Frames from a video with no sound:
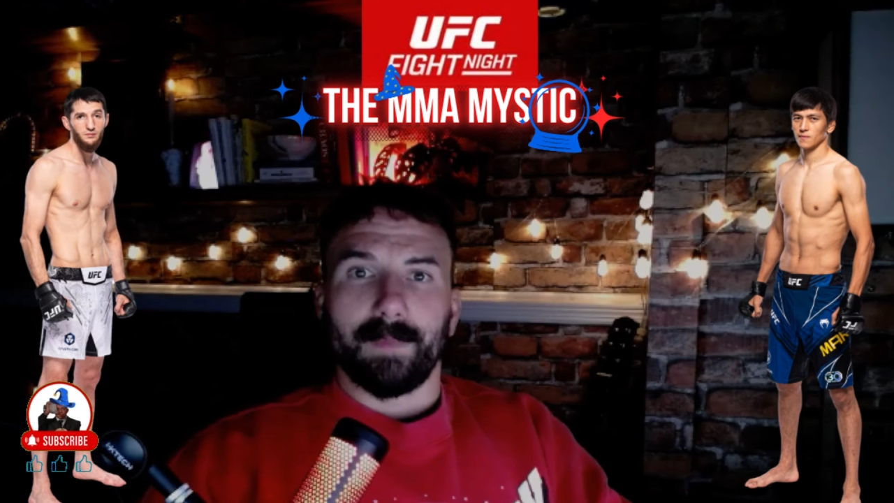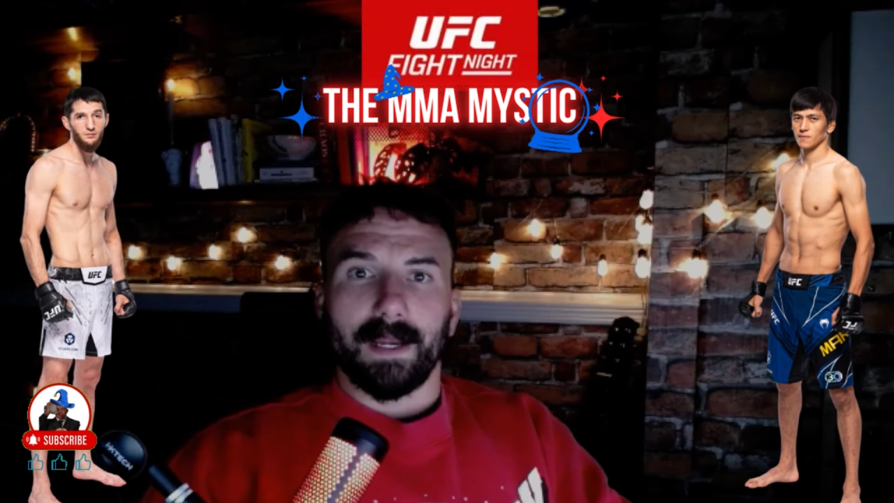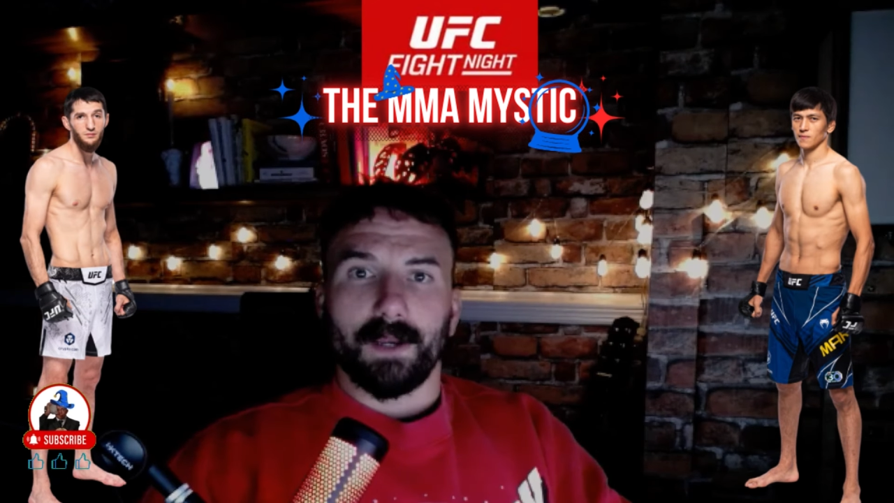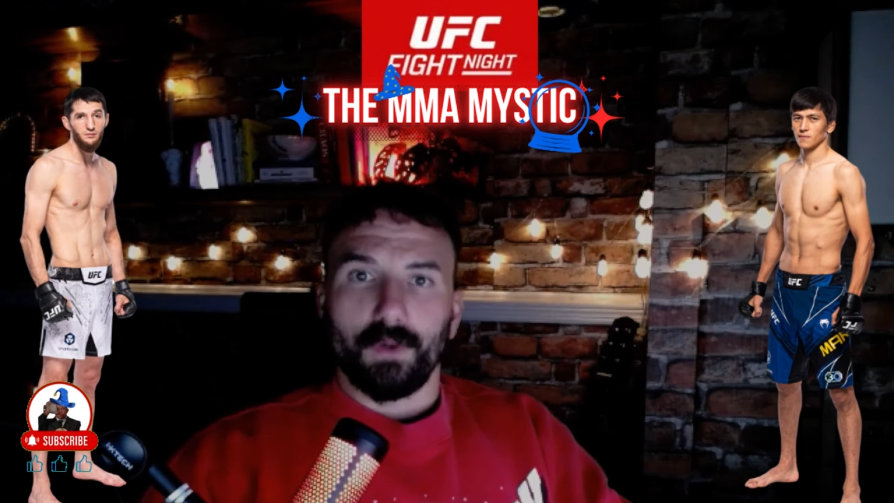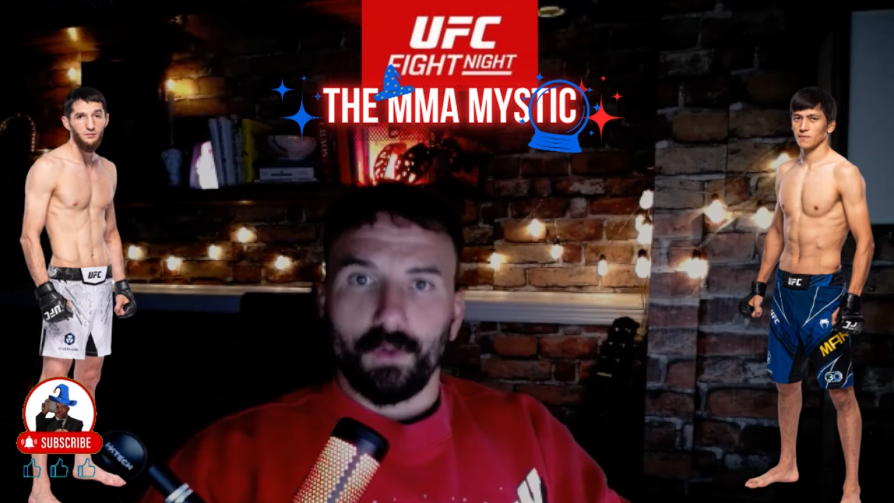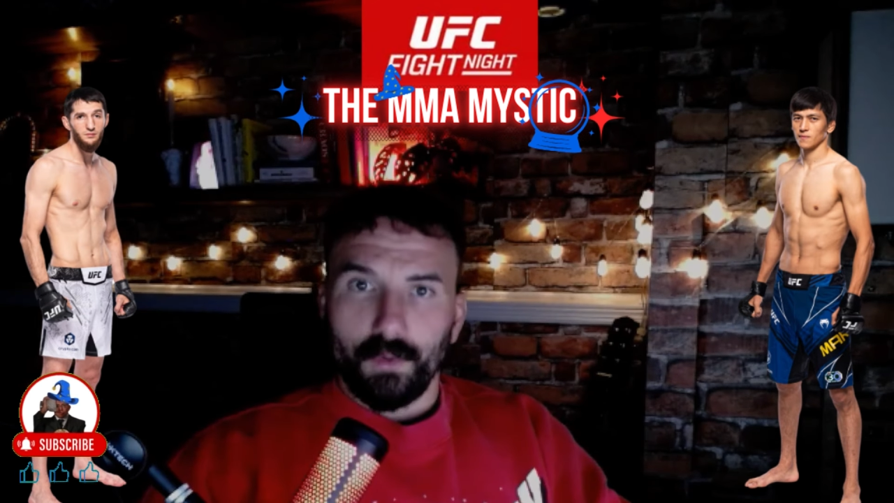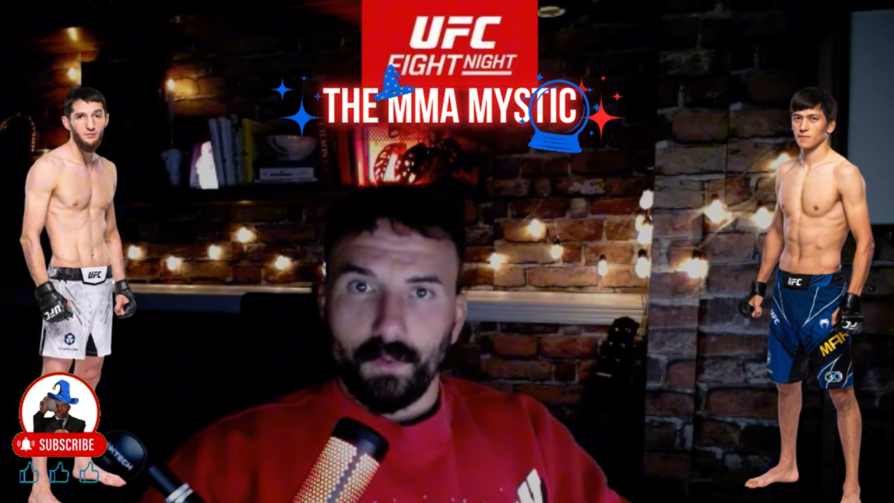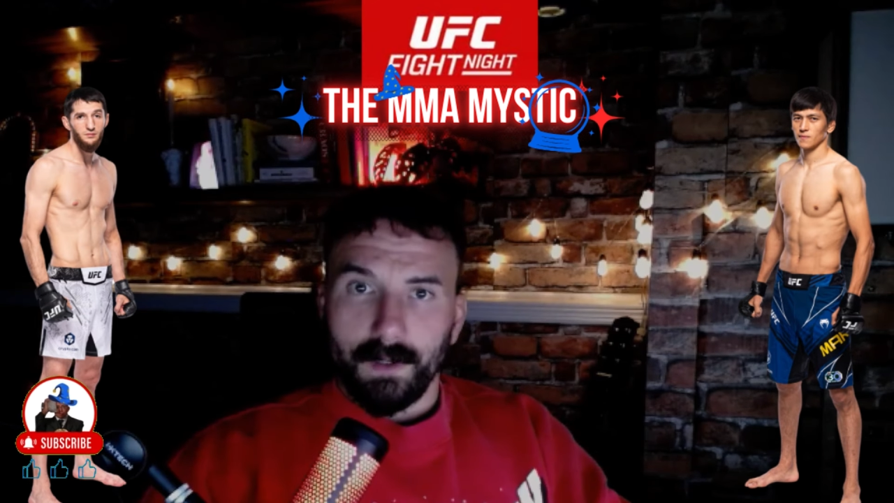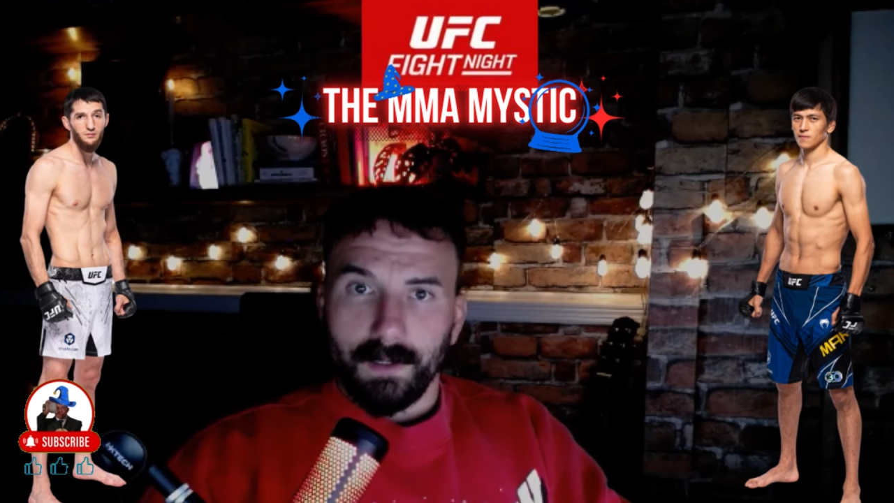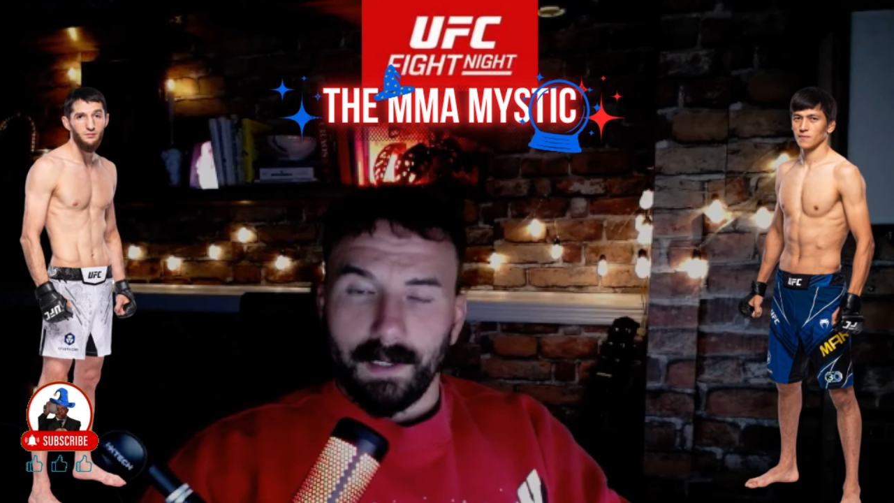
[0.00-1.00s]
Baku,
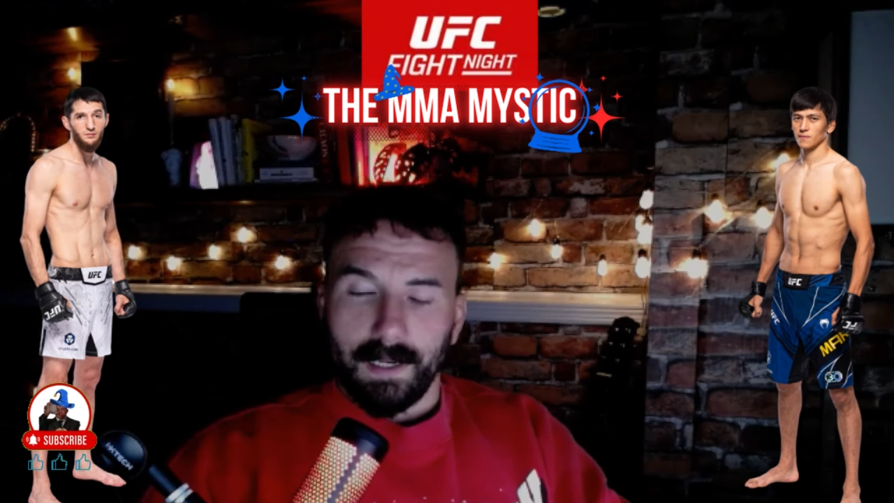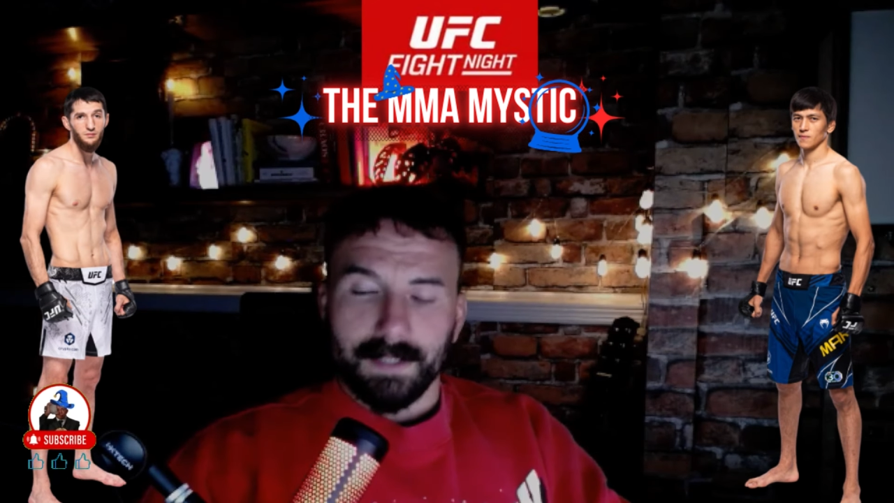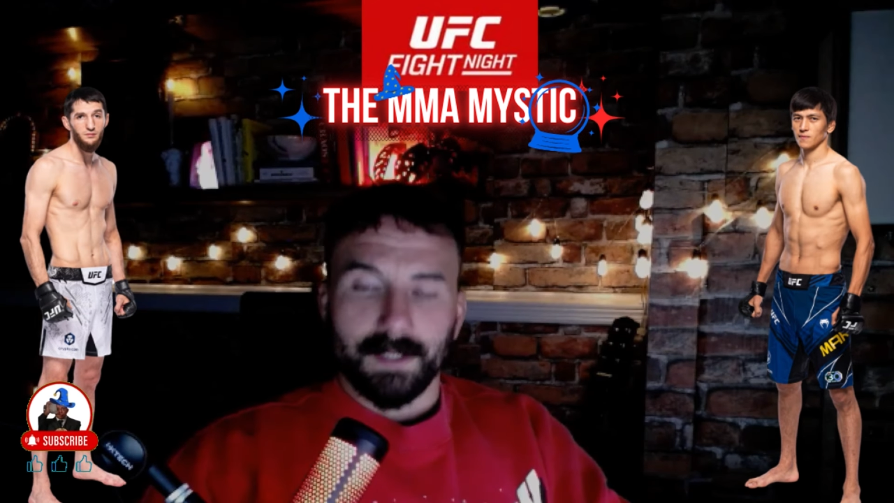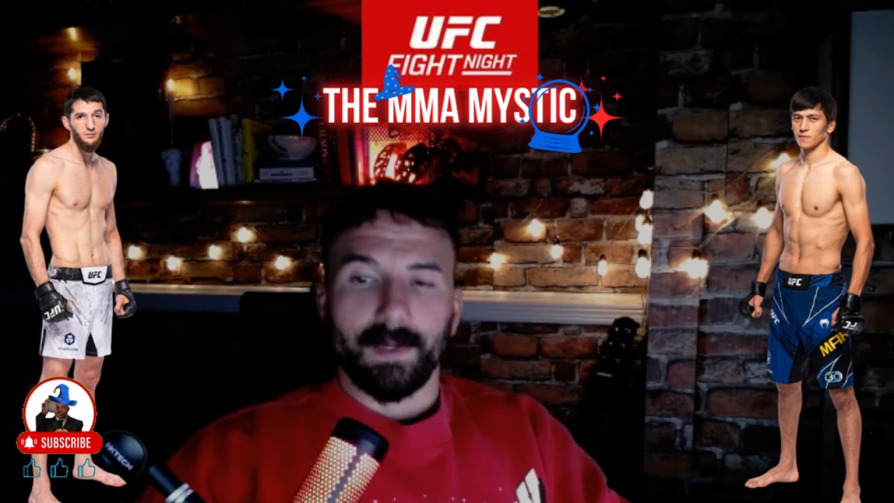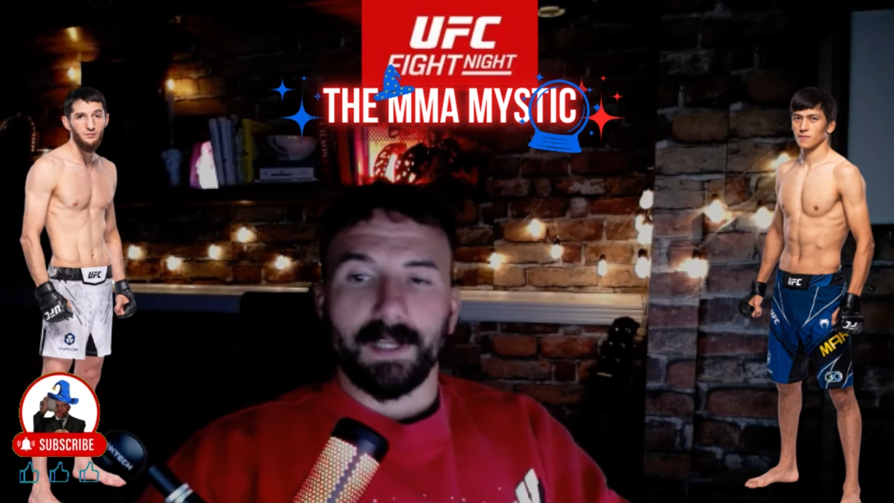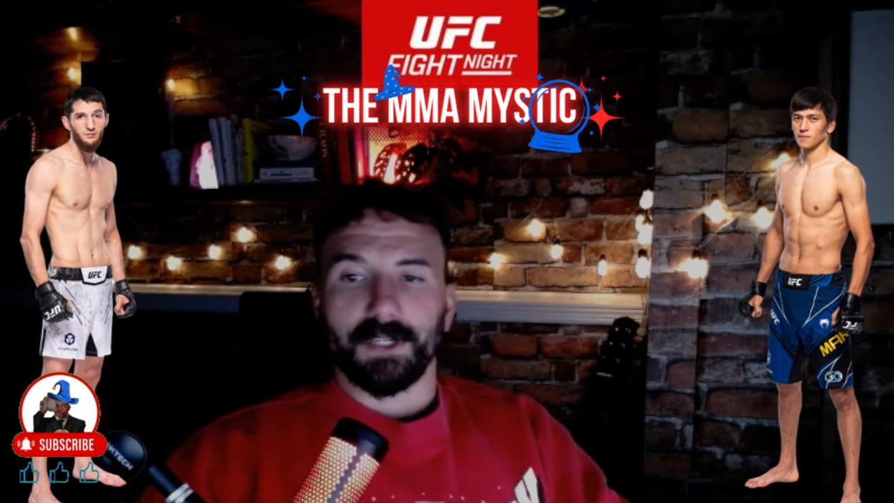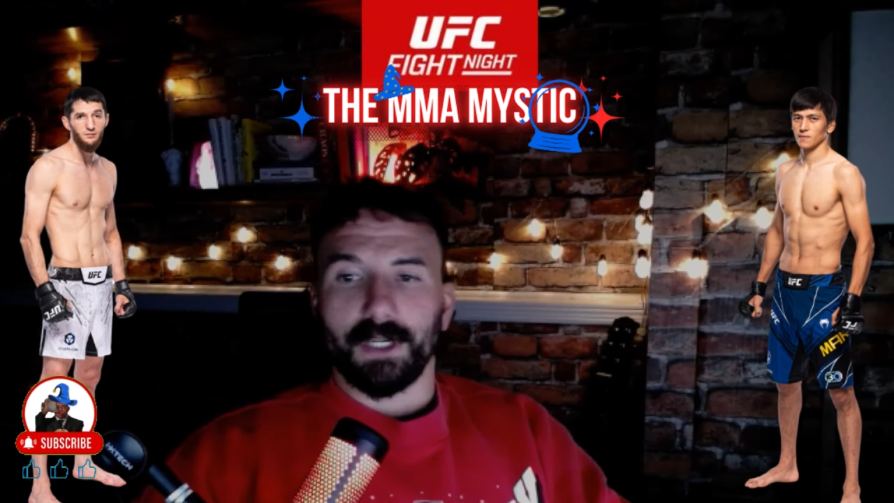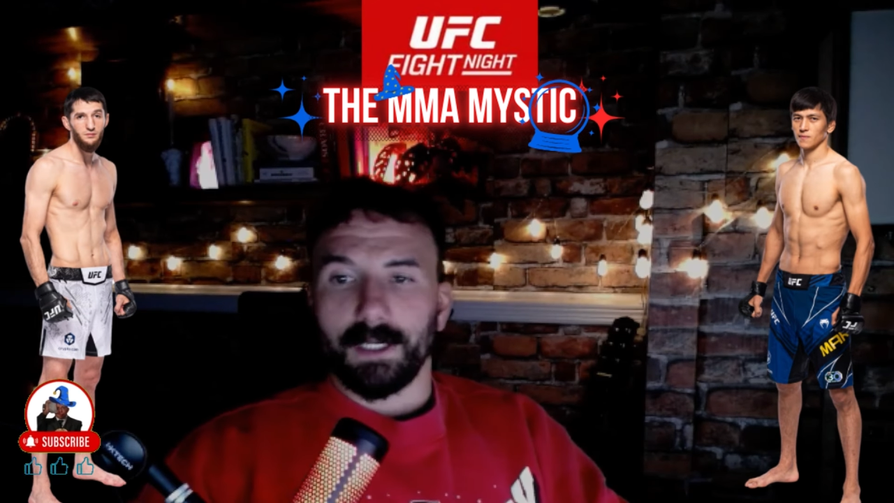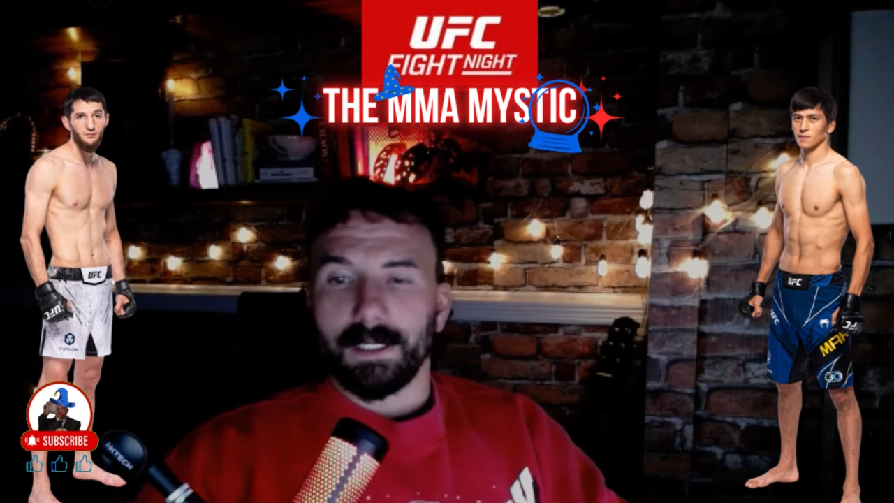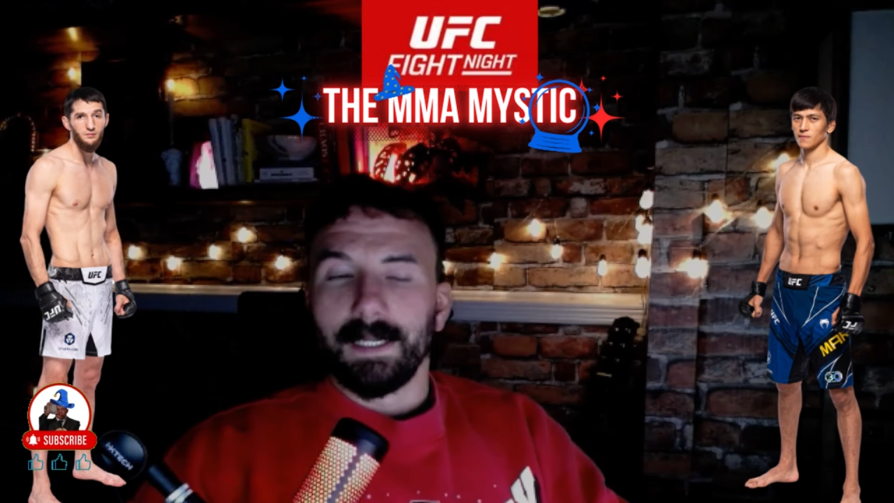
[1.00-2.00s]

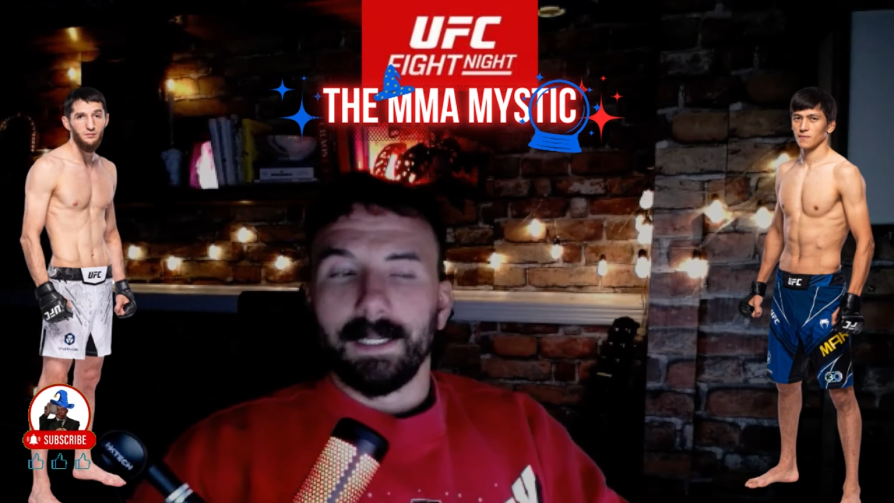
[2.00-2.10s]
Azerbaijan.